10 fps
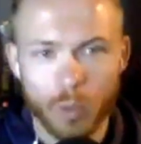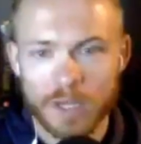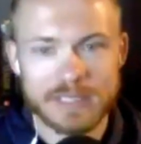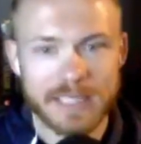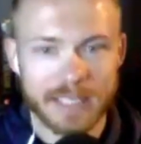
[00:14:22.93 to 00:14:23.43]

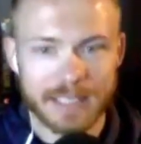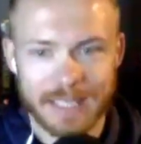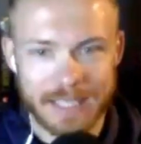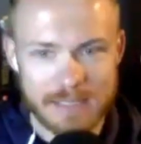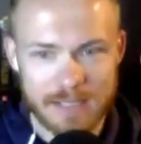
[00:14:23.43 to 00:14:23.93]
What exactly
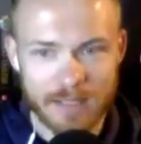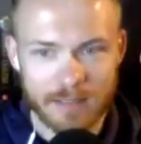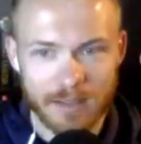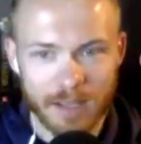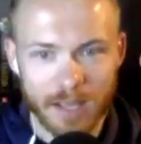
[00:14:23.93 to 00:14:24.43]
is it,
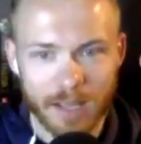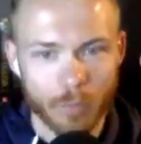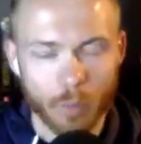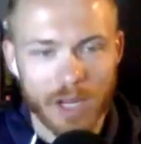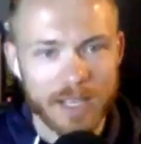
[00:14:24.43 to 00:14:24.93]
and
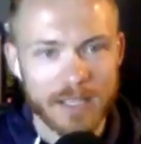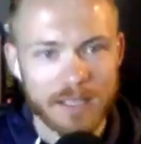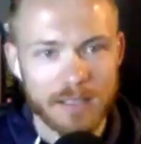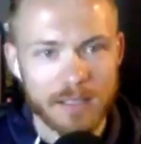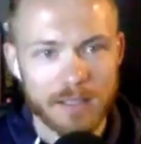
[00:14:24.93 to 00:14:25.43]

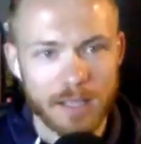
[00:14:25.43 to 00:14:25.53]
why